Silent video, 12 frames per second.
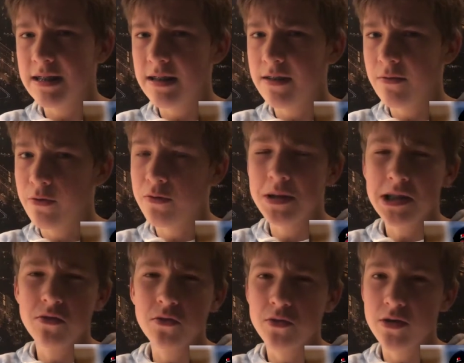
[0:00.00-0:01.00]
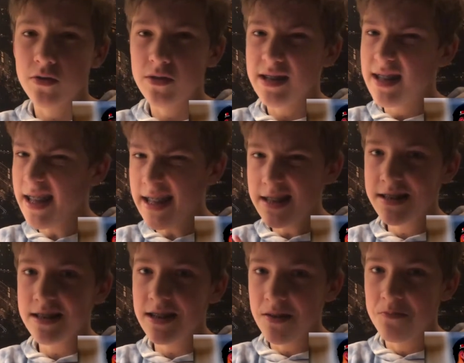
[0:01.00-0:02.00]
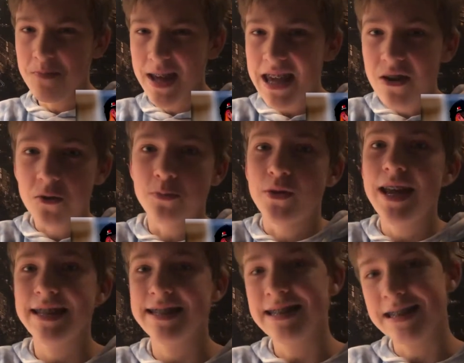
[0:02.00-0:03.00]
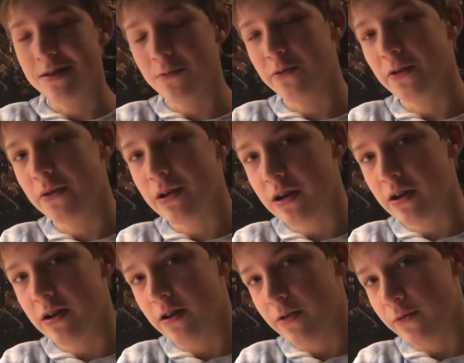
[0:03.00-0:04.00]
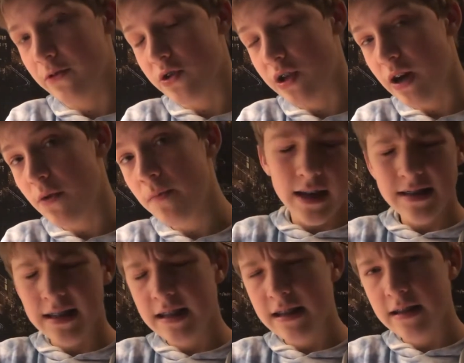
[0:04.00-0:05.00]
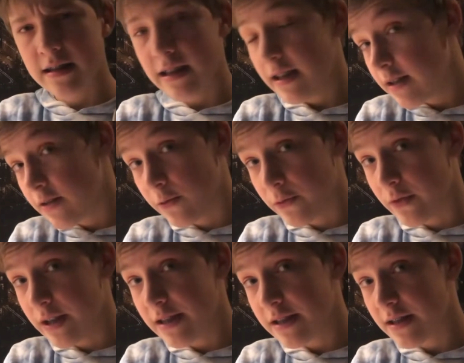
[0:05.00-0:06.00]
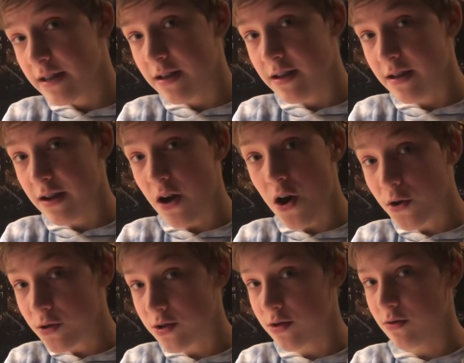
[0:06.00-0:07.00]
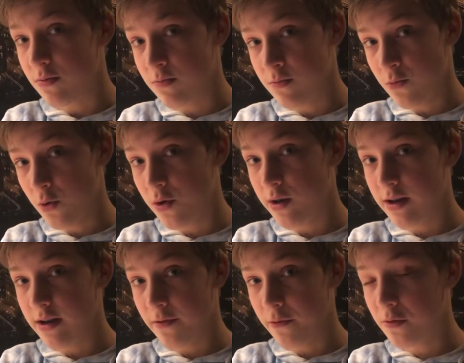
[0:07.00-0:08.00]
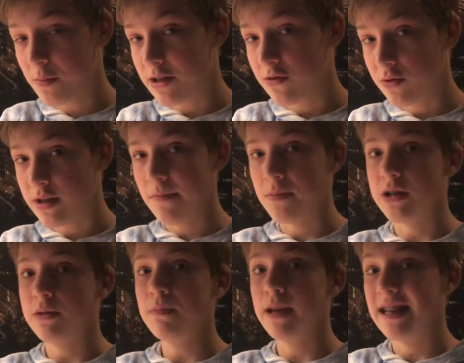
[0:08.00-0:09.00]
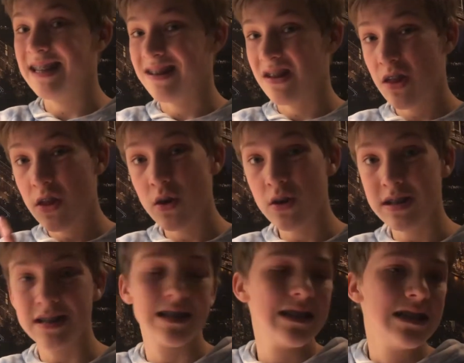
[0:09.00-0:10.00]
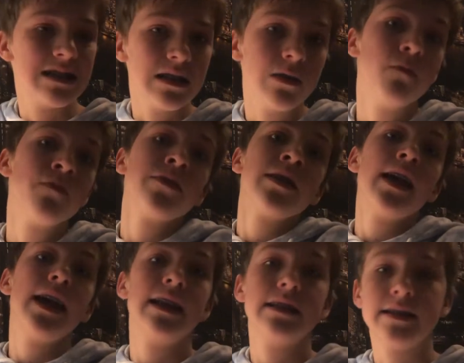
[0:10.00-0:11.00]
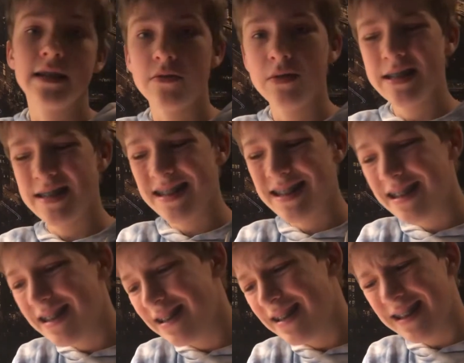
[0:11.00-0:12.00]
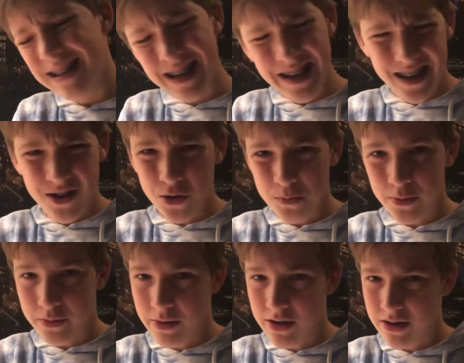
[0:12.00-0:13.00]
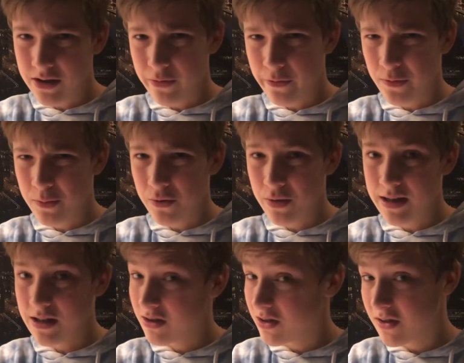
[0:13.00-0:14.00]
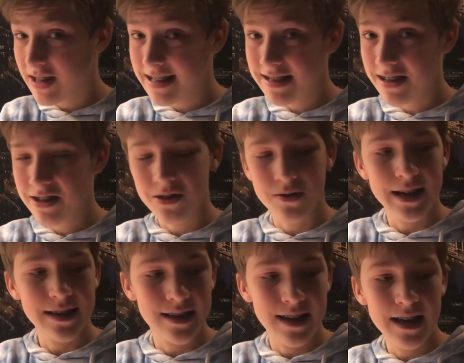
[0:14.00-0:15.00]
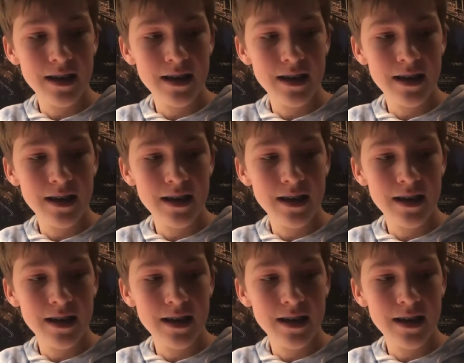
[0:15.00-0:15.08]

in Formula 2, so it's a make or break season for Zhao. Actually, Nick de Vries also won the Formula 2 championship in his third season in the series. He didn't got promoted to Formula 1 though, so that's not a great thing.